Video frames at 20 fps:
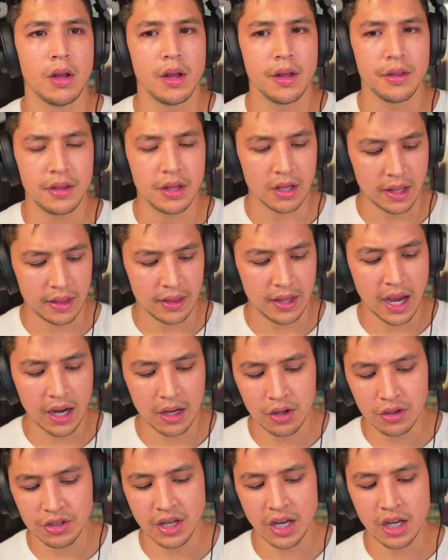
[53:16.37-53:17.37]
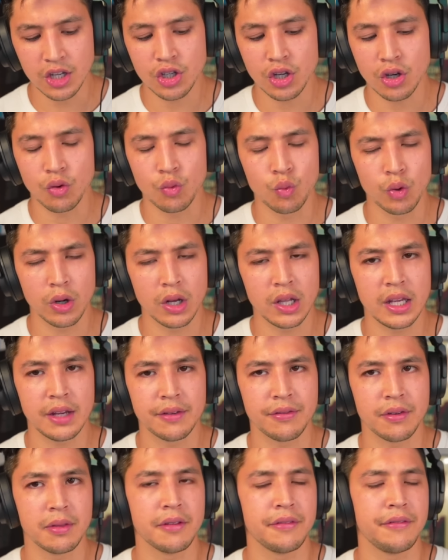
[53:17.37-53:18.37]
The accusation really
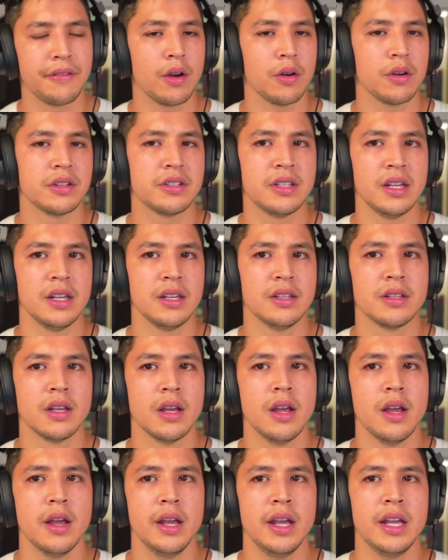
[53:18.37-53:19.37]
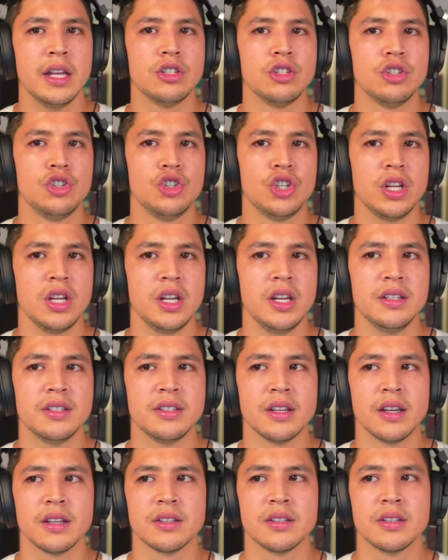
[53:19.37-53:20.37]
from the Pharisees is
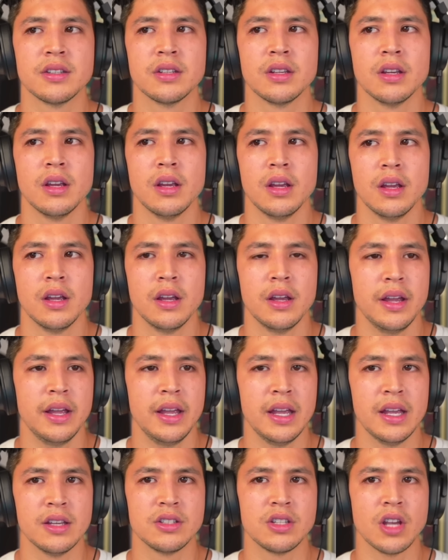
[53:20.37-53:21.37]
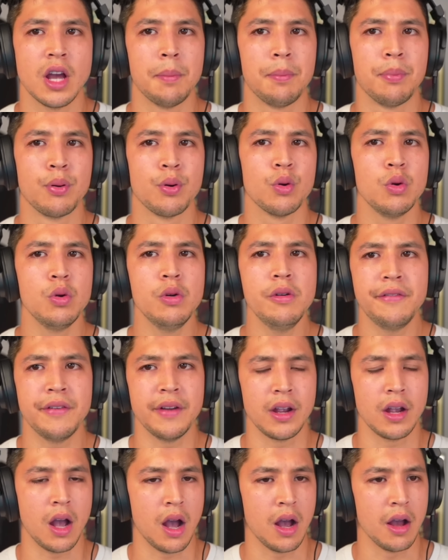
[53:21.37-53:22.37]
Jesus is
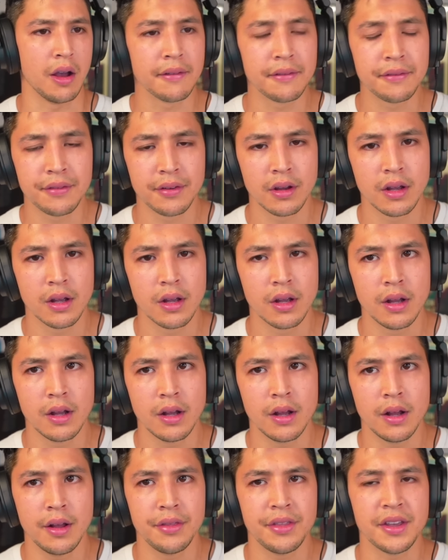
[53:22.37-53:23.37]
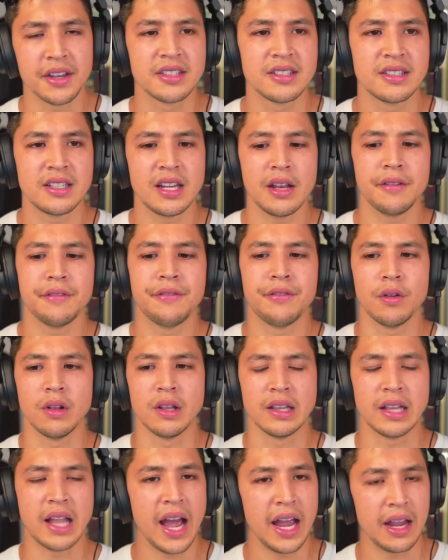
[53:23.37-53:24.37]
approving of the sinful
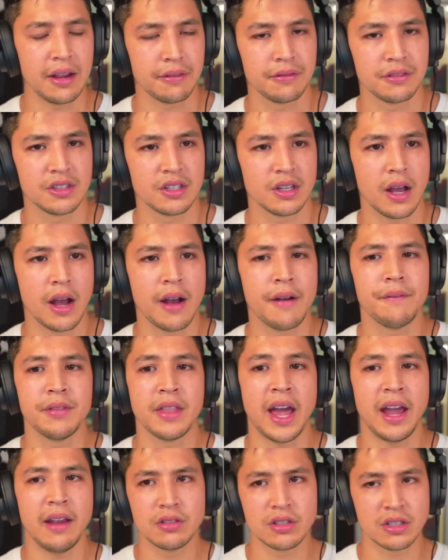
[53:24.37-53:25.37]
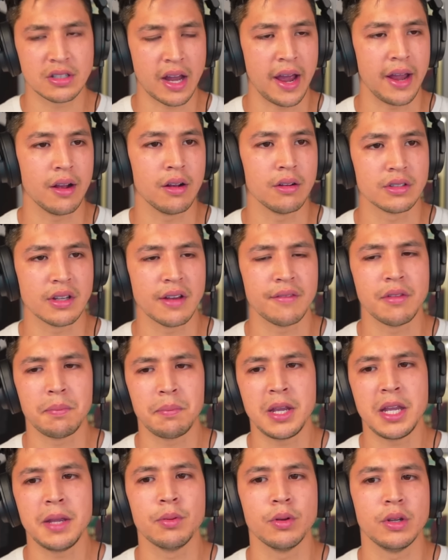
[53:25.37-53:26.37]
lifestyles of the
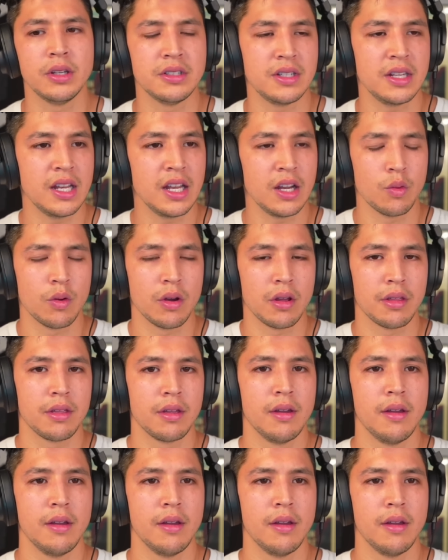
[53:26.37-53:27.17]
people he's eating with.